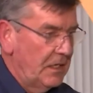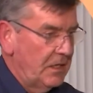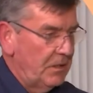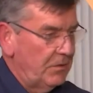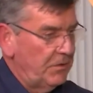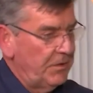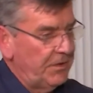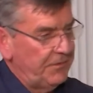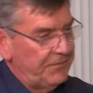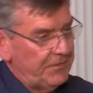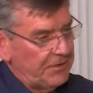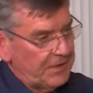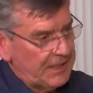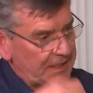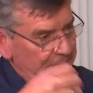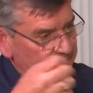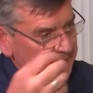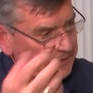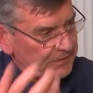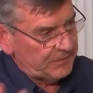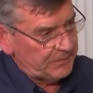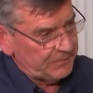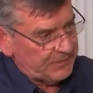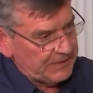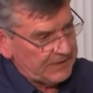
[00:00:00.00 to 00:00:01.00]
or if you
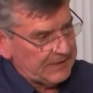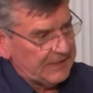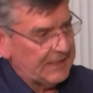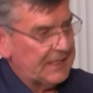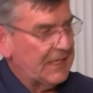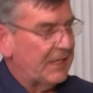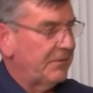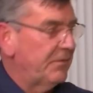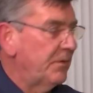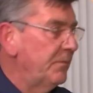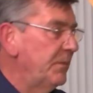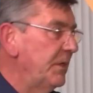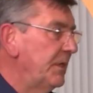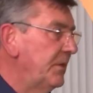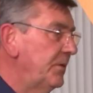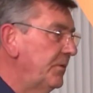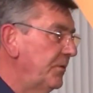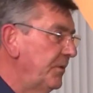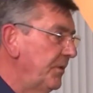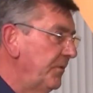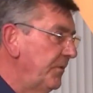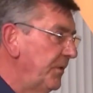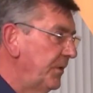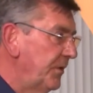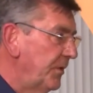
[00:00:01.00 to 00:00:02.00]
happen to be in government
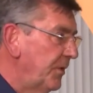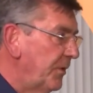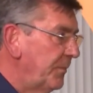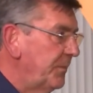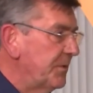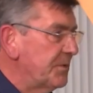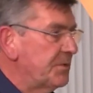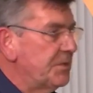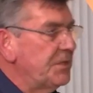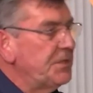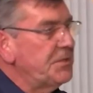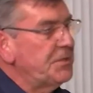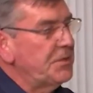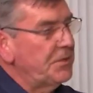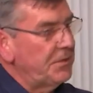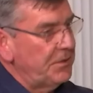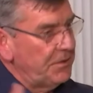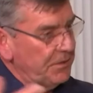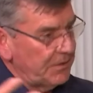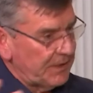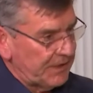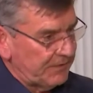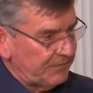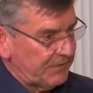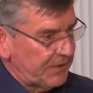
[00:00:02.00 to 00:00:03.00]
or if you're in opposition,
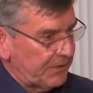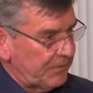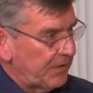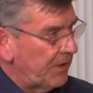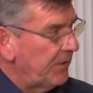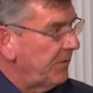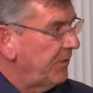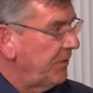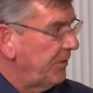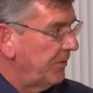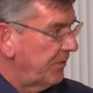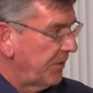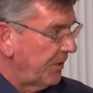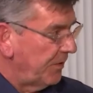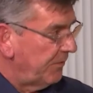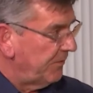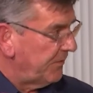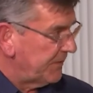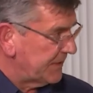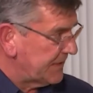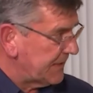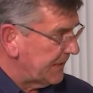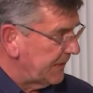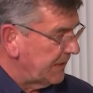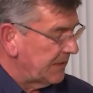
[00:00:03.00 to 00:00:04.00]
you have your own
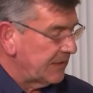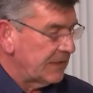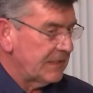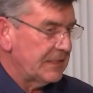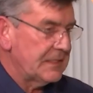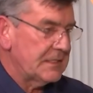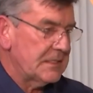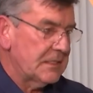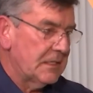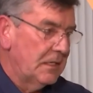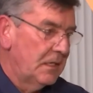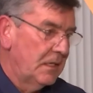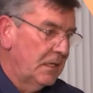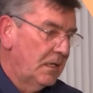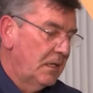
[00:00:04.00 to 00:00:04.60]
facilities.